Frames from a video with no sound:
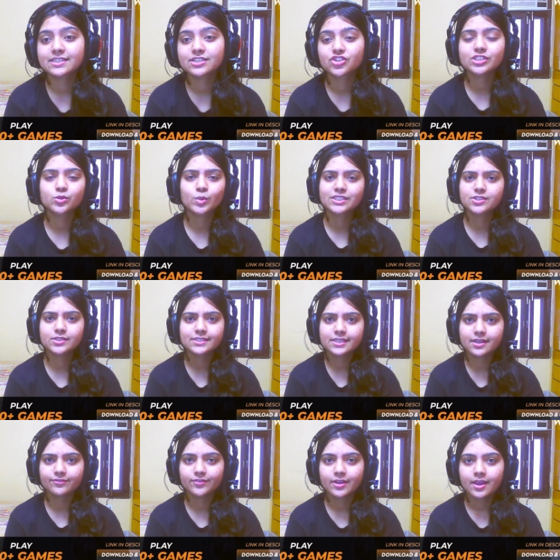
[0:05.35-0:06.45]
Just WinZO is
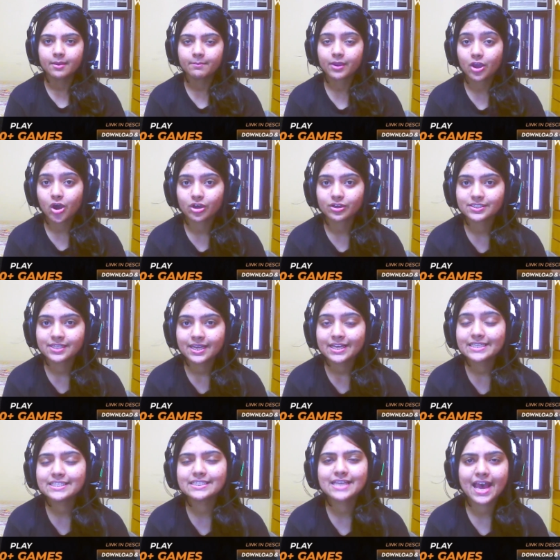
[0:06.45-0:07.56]
enough because it
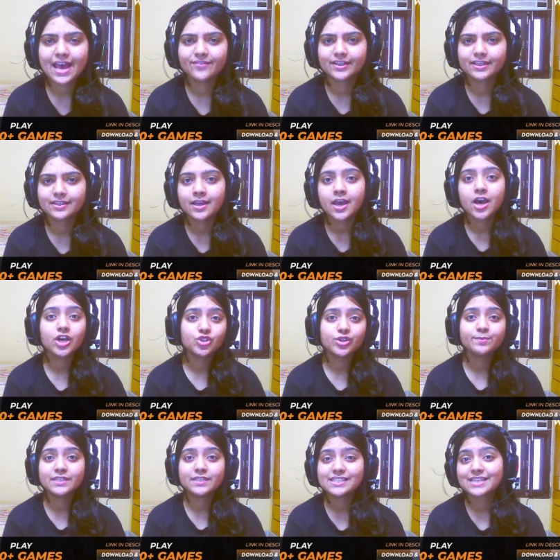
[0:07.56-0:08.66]
is having 100
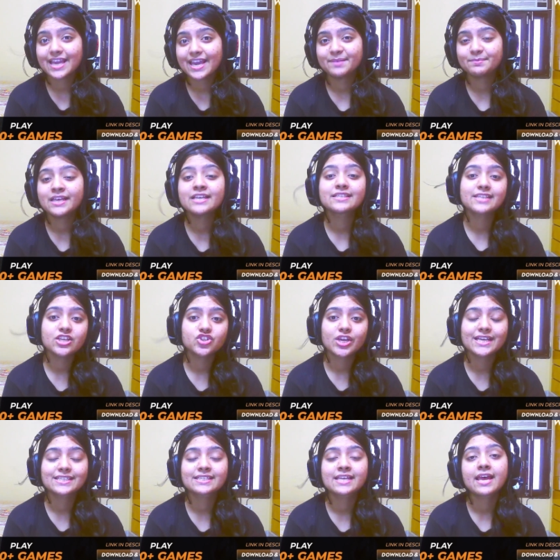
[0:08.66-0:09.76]
plus games such
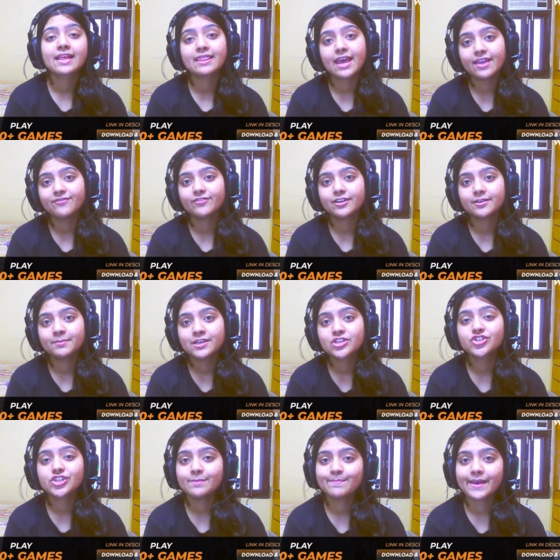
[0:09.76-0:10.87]
as Knife Up,
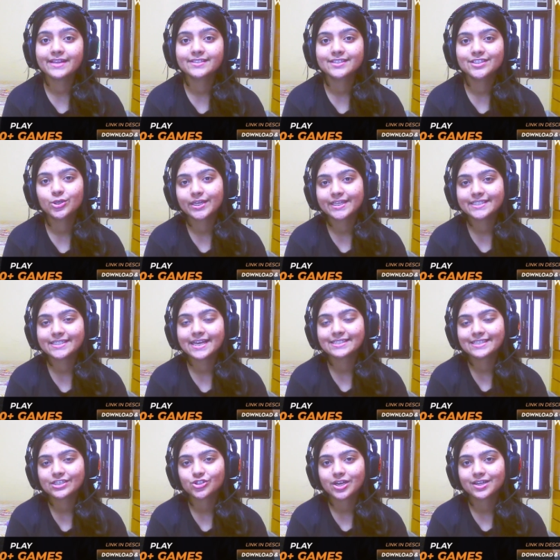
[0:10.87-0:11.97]
Sheep Battle, Cricket,
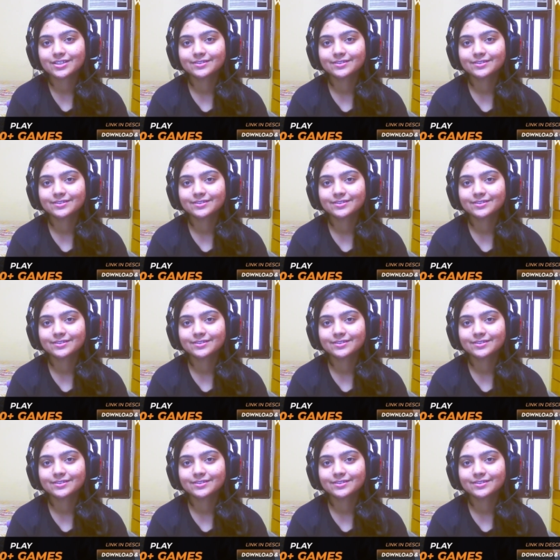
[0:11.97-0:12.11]
etc.